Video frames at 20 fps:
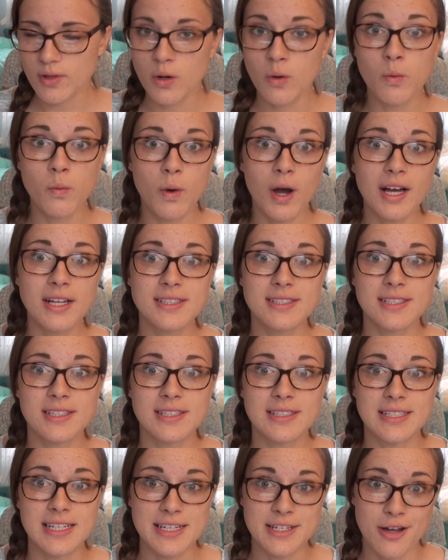what
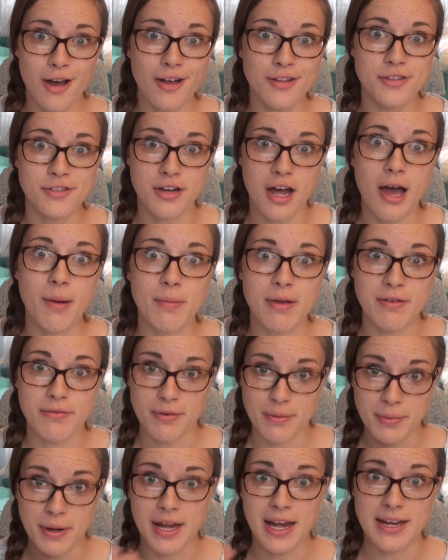did not stop me
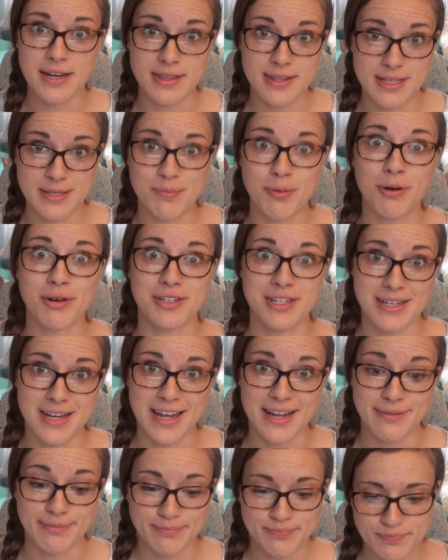from getting to this point
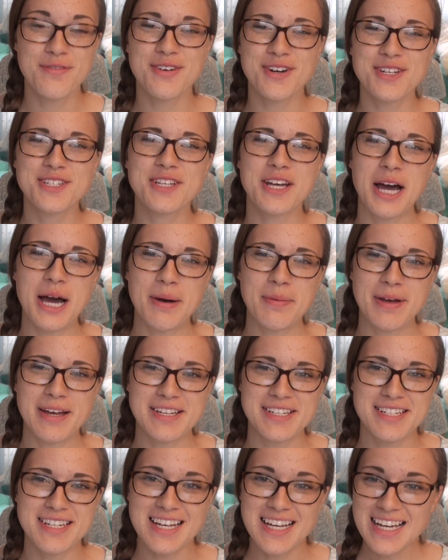today. First
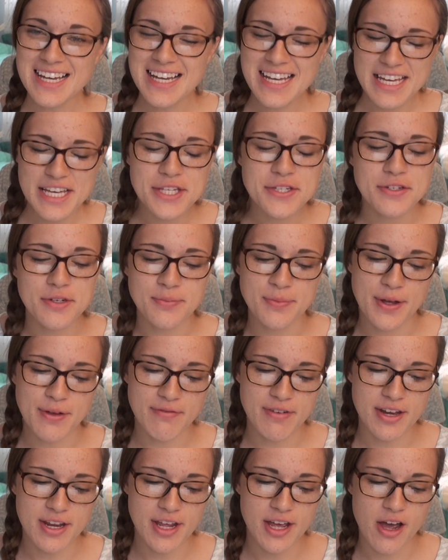comment is from my
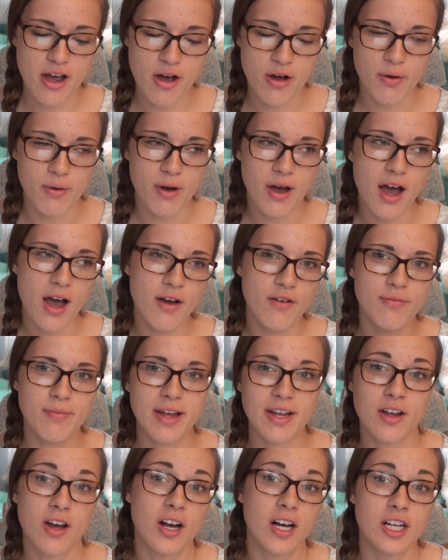video of
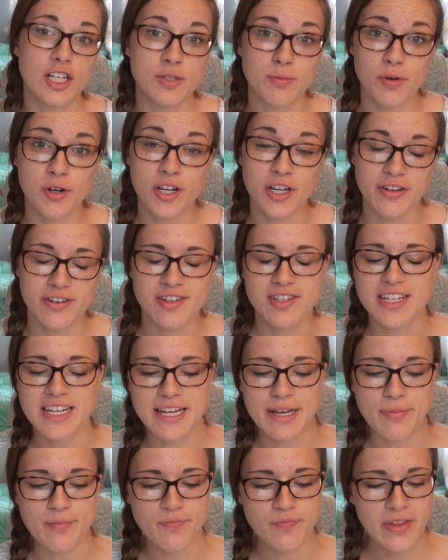my college morning
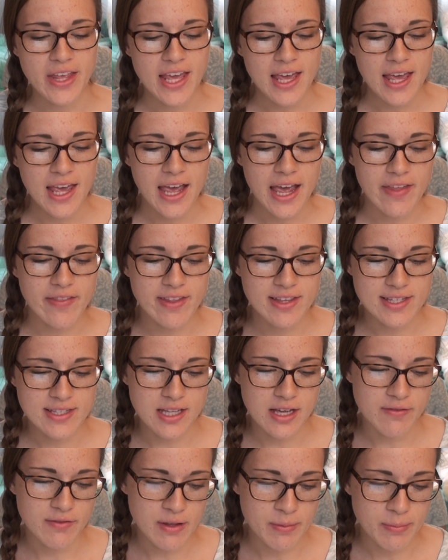routine. And this
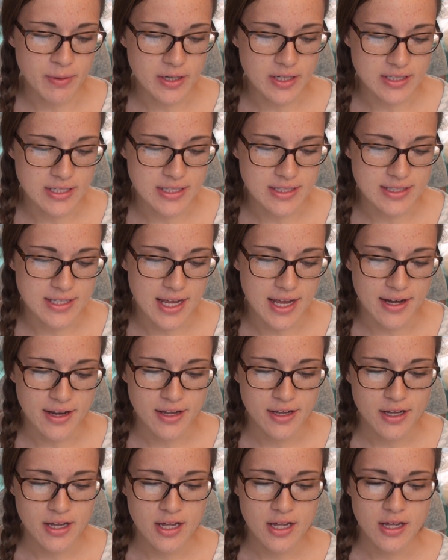lovely person
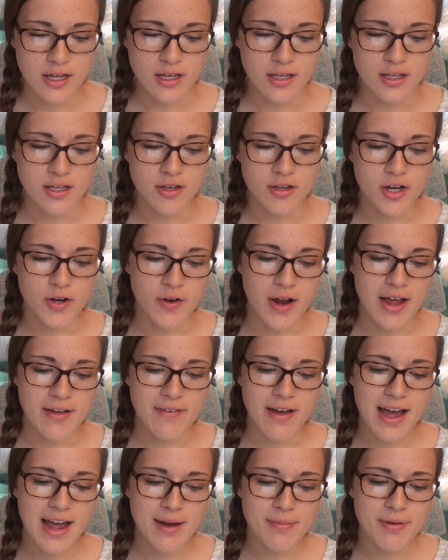said, you don't
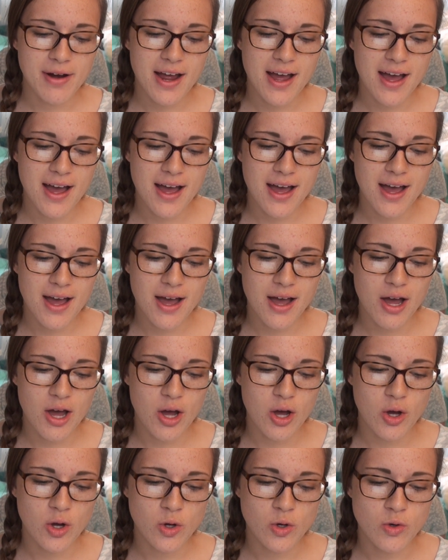have
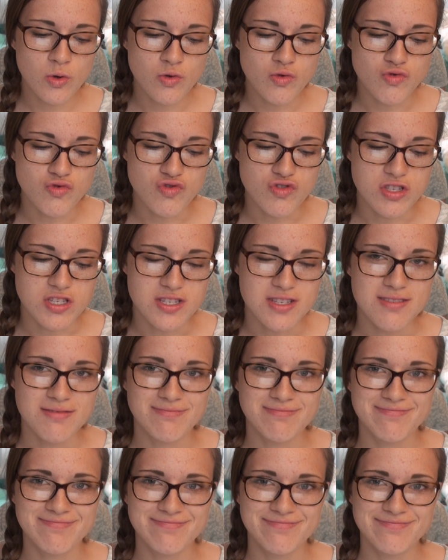eyebrows.
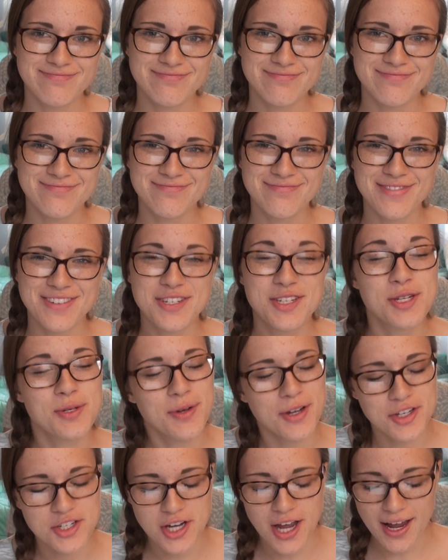To
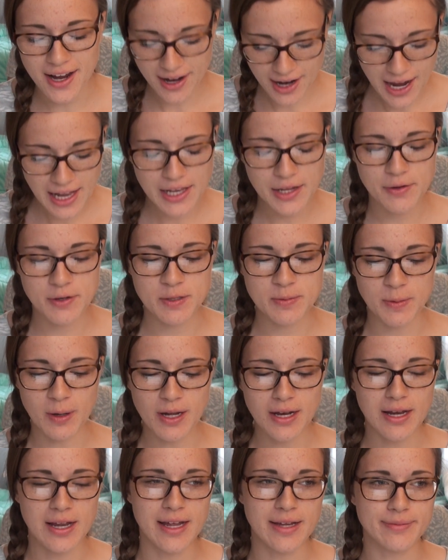which I kindly
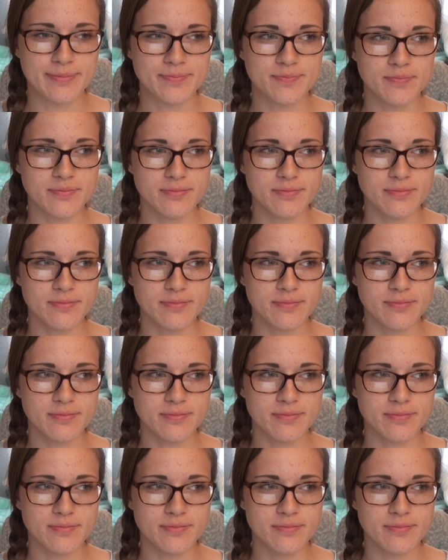responded,